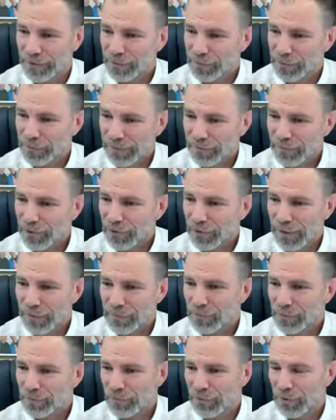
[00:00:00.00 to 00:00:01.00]
We have no
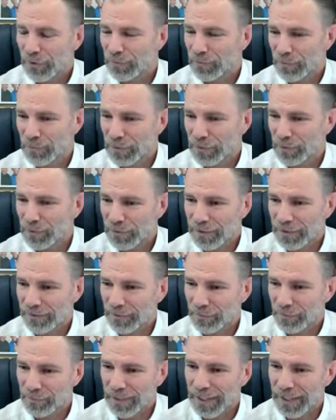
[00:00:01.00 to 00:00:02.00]
number of firms we're looking
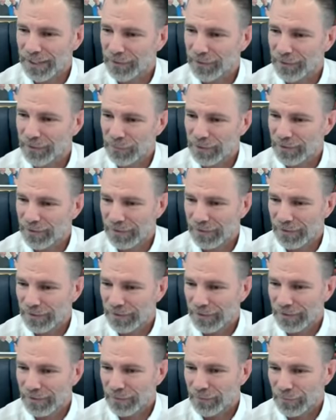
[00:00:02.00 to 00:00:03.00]
to partner with.
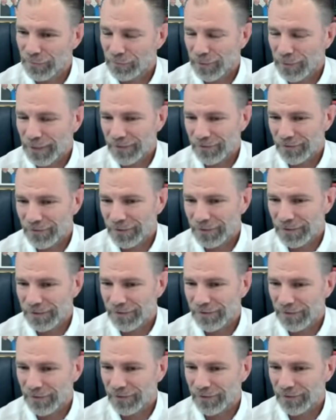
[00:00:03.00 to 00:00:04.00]
We've basically
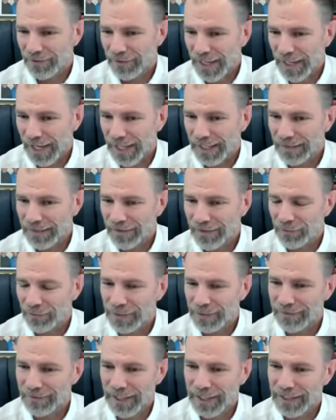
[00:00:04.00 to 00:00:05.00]
just had this
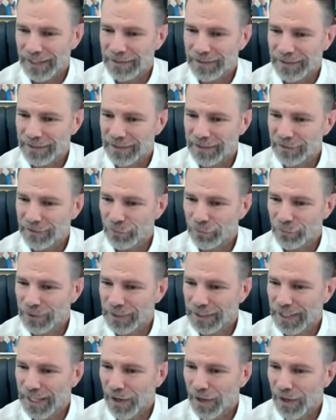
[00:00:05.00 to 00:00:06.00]
mentality that if we
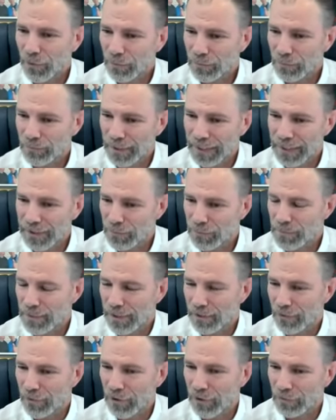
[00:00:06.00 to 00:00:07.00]
can help make you
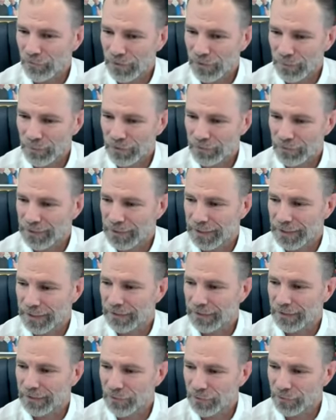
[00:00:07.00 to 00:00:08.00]
better off, then we're really
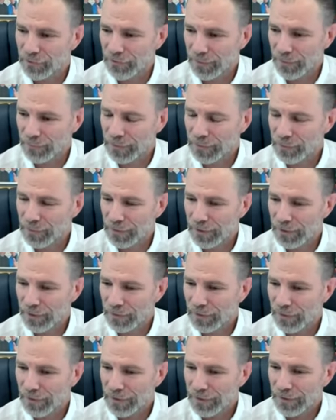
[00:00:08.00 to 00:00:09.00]
keen to do something with
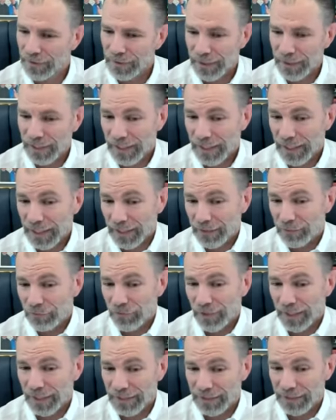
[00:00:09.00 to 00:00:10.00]
you. And hey,
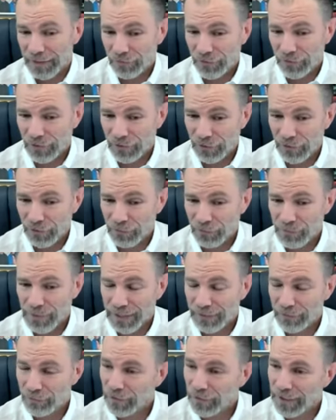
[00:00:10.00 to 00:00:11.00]
frankly, if you're too
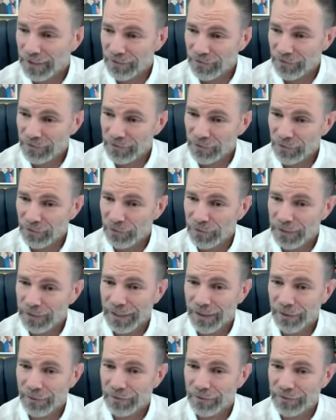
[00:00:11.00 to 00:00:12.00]
smart for us and you already
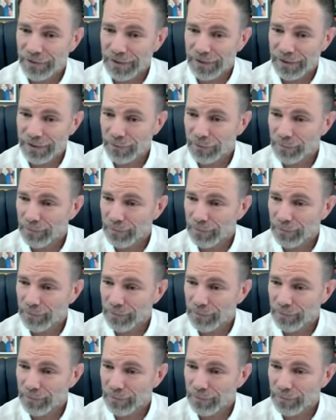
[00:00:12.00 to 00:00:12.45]
know everything, we